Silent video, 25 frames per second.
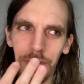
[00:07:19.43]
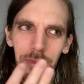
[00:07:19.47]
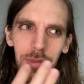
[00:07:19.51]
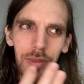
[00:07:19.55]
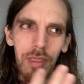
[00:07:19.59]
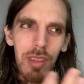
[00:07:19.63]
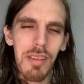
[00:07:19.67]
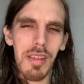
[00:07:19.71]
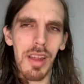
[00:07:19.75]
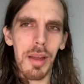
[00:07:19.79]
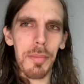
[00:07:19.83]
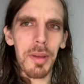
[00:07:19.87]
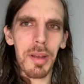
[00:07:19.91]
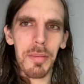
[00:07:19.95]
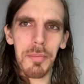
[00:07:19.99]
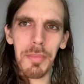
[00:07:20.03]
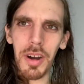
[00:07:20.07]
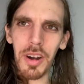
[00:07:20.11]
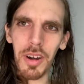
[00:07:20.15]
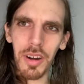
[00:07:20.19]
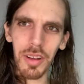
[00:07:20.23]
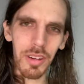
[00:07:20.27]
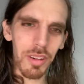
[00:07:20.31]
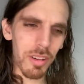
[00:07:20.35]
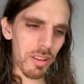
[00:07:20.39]
stopping
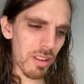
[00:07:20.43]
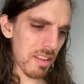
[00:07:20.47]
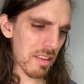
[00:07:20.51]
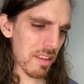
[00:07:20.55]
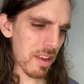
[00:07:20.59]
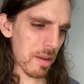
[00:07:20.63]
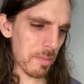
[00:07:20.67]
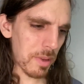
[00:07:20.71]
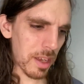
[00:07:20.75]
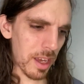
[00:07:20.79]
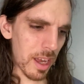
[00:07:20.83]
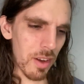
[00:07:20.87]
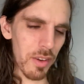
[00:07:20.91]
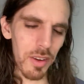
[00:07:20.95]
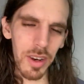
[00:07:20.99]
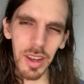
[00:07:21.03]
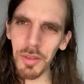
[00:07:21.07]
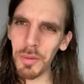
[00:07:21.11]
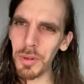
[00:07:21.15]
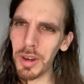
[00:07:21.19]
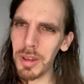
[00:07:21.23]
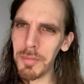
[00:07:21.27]
particles coming out, I would